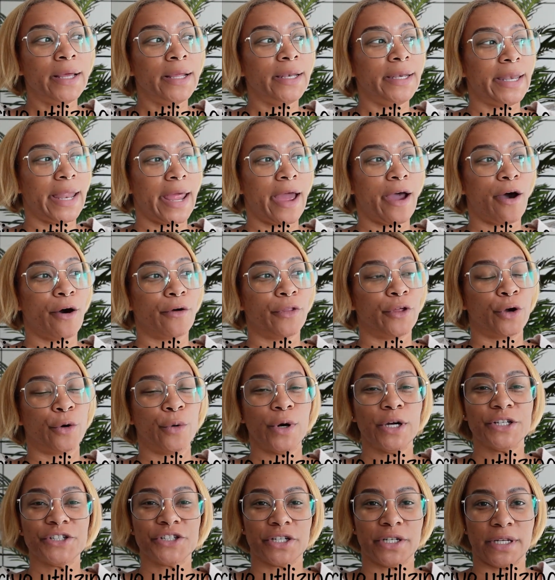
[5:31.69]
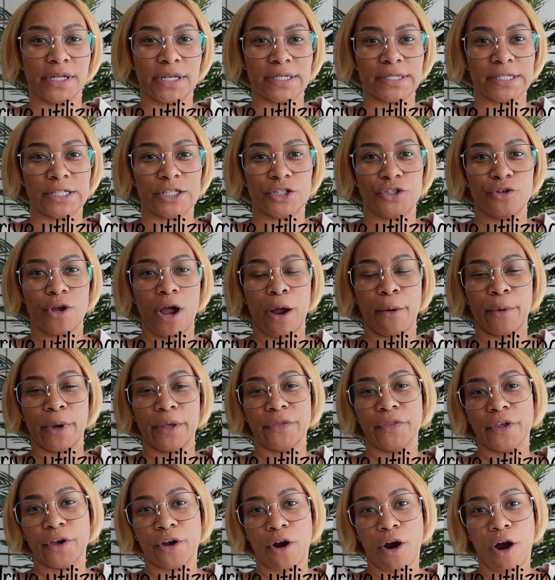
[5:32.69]
Now, the question is do I
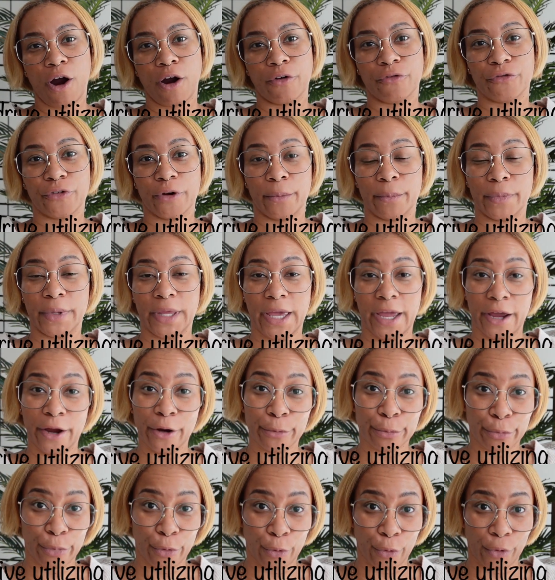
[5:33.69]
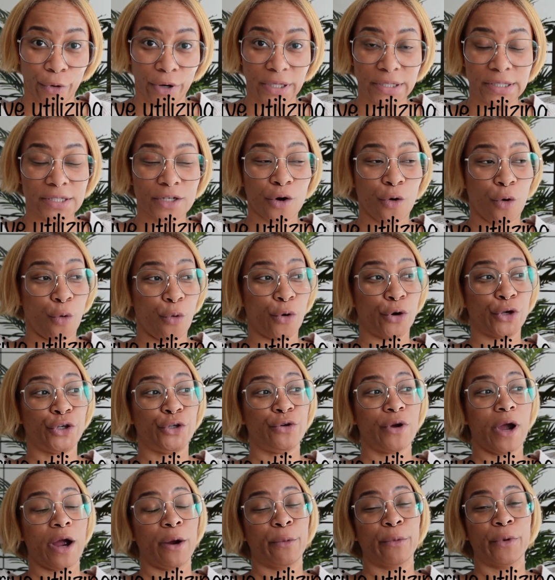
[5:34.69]
rent the car from the airport or
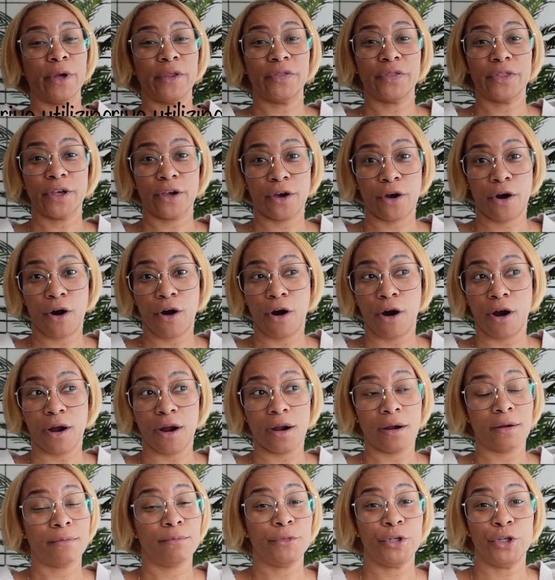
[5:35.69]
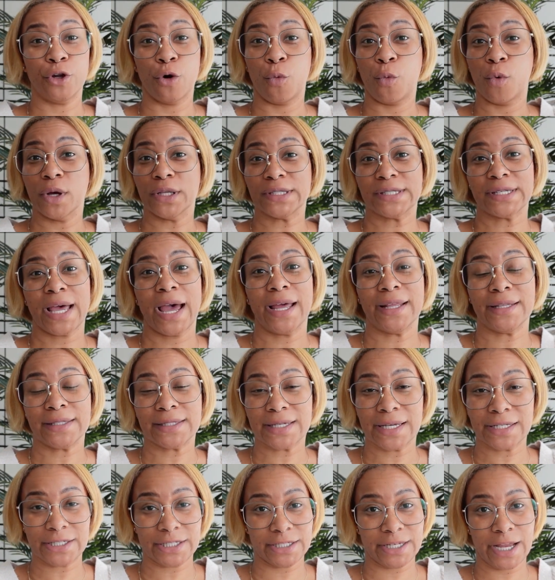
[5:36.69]
do I rent the car, you know, once I
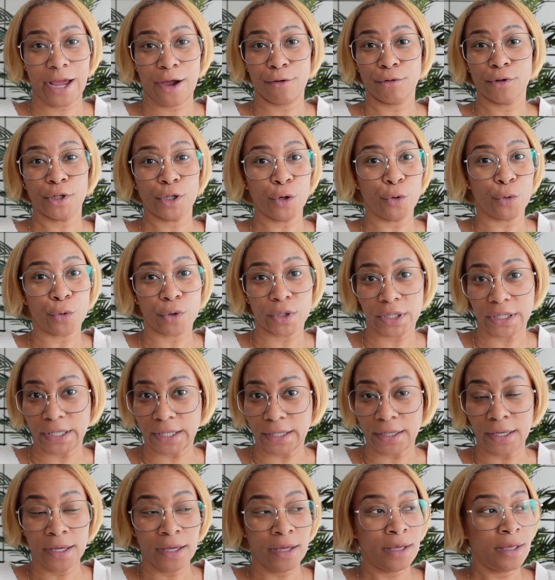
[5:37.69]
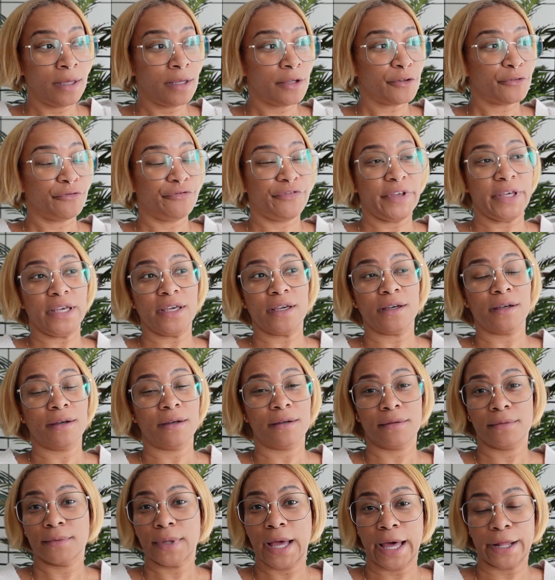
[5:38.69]
touch down locally
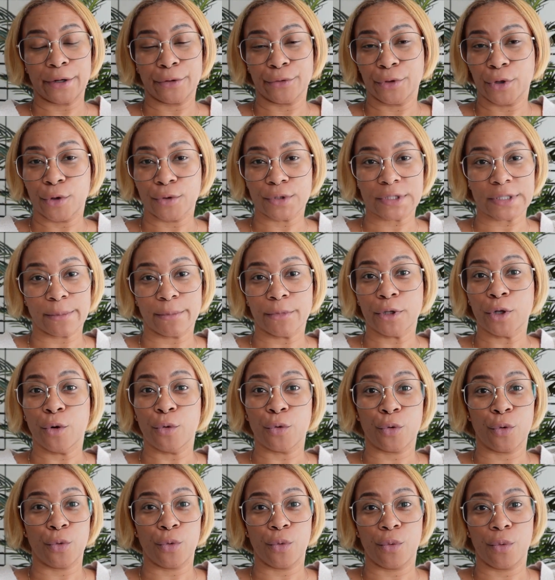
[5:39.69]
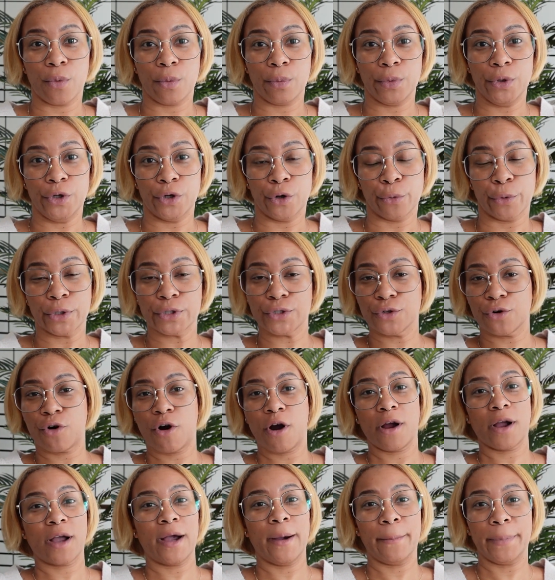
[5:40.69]
via, I don't know, some local, you know, rental
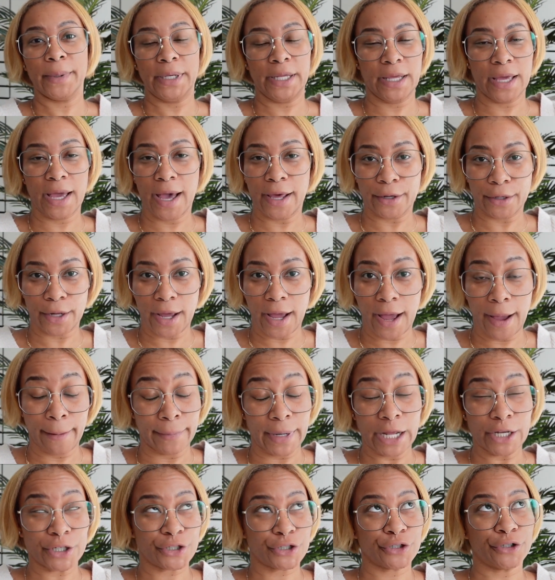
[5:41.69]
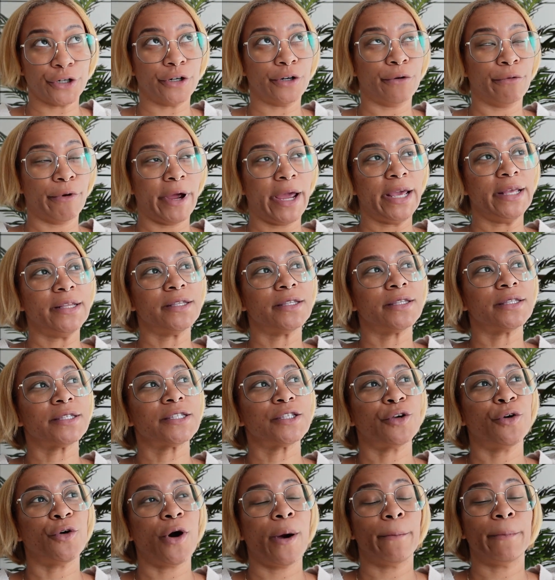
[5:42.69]
car company. I'm not sure, right?
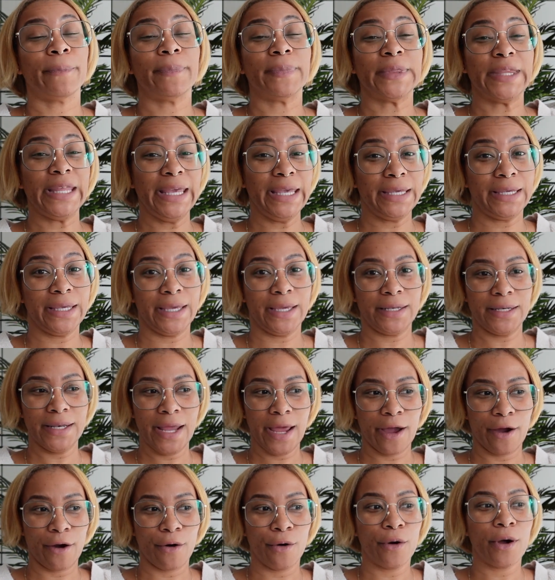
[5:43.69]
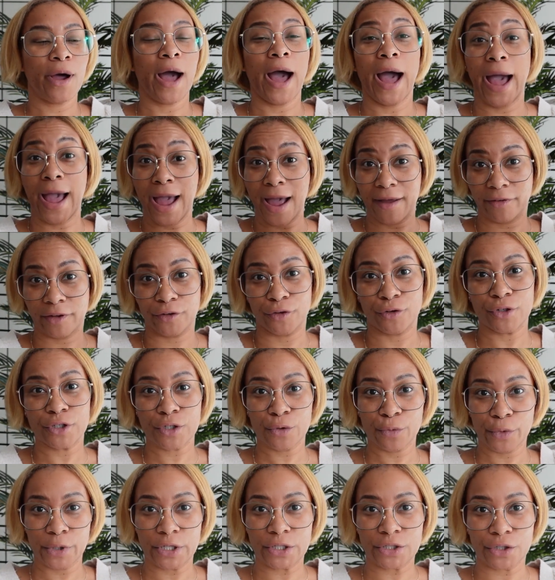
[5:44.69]
So I'm thinking now I have to do
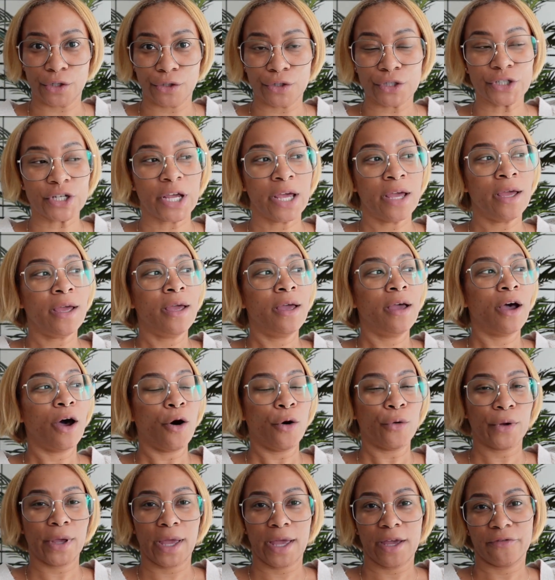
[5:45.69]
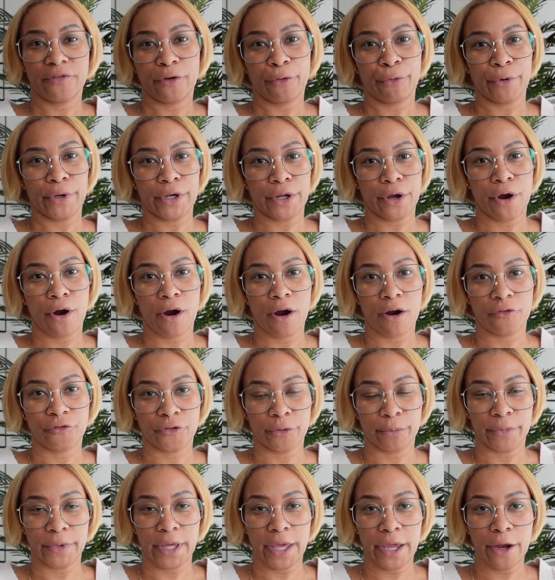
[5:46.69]
some research. Okay, if I rent a car
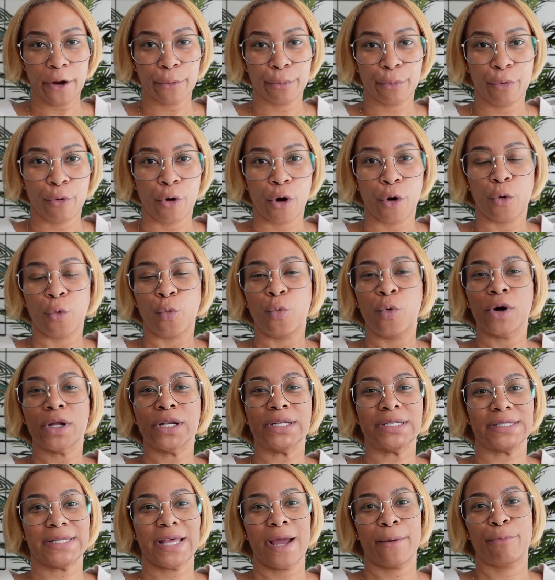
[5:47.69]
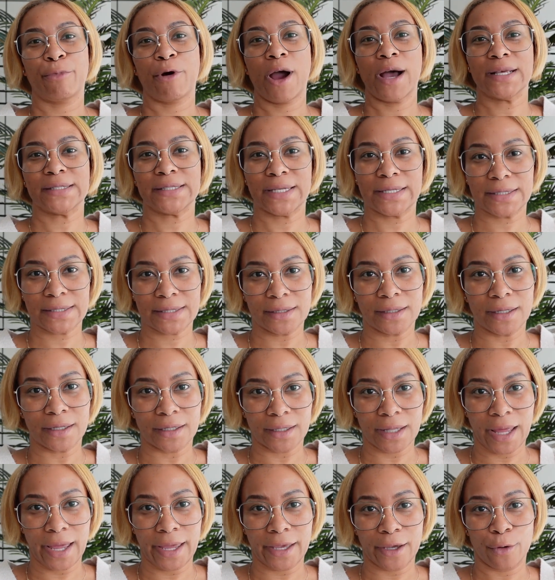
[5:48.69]
from the airport, what does that process look
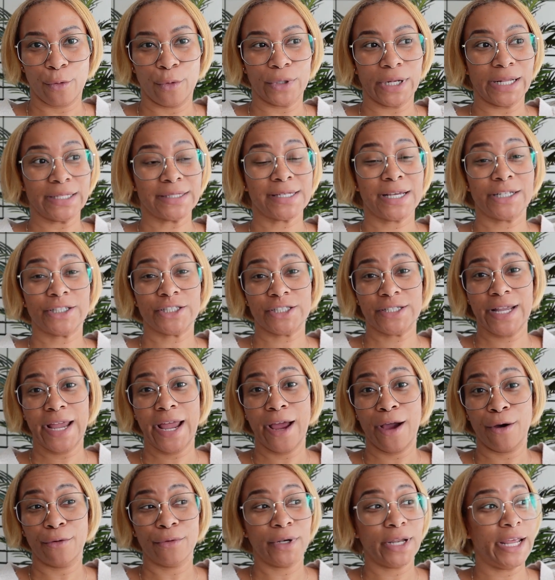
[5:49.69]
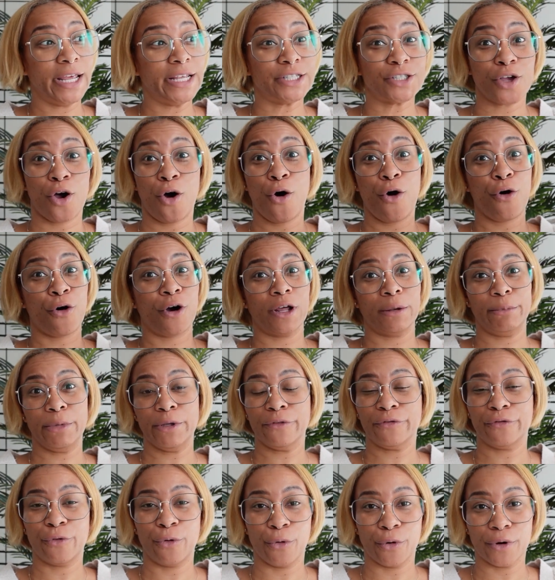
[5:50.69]
like? When I touch down, it's all going to be
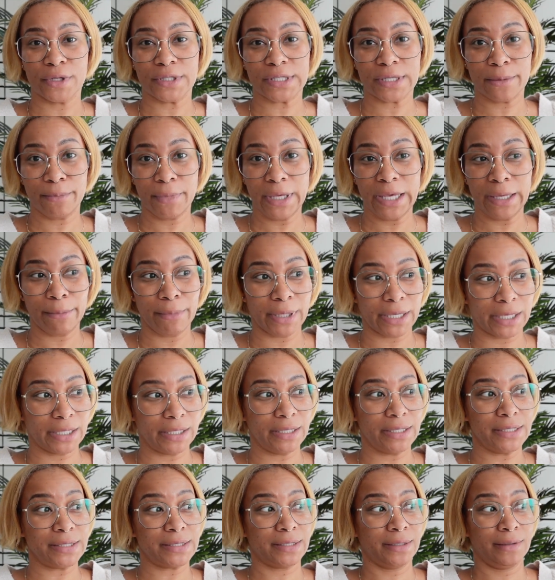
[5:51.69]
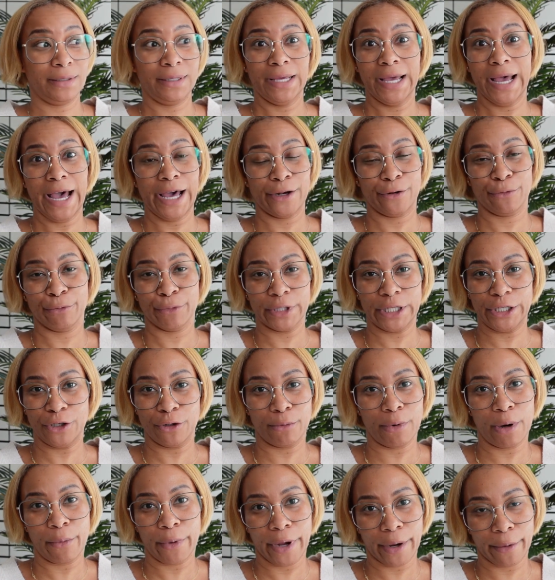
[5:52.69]
foreign to me because I don't really know
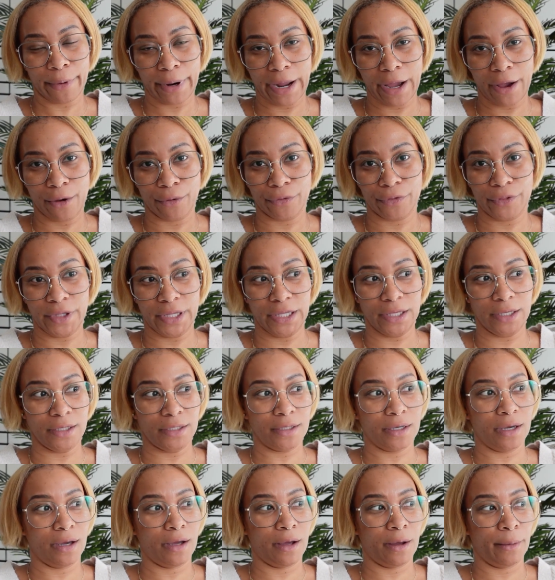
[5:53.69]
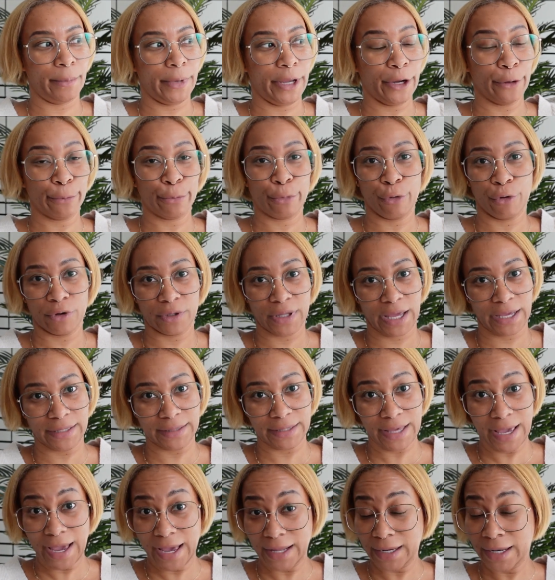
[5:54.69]
my way around the airport like
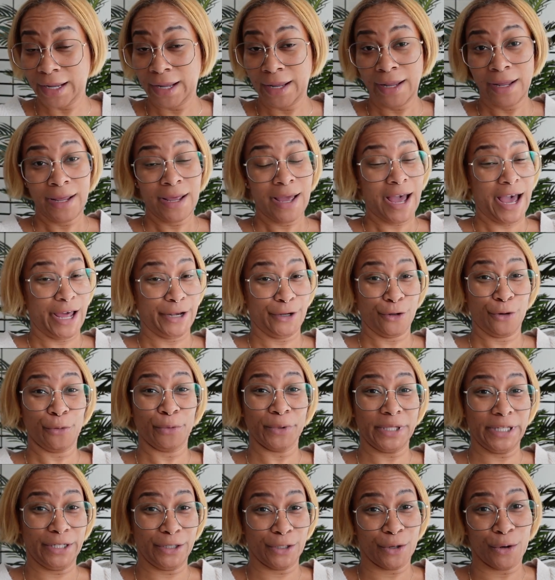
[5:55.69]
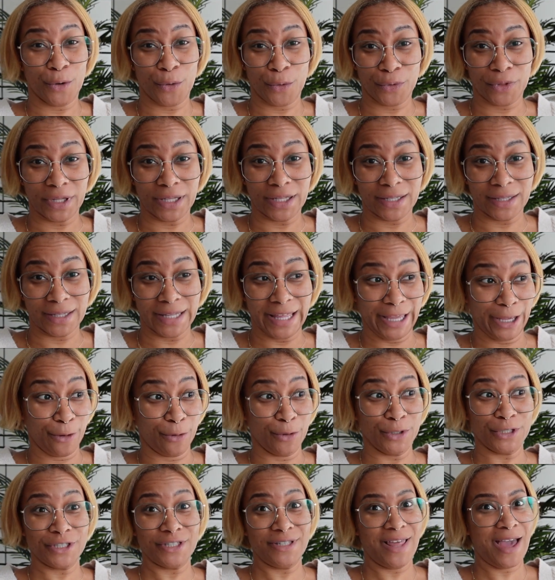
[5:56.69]
that. I don't really know the
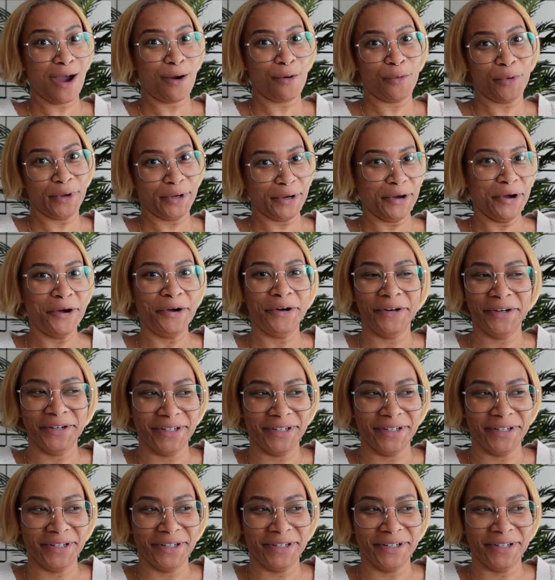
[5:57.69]
language that well.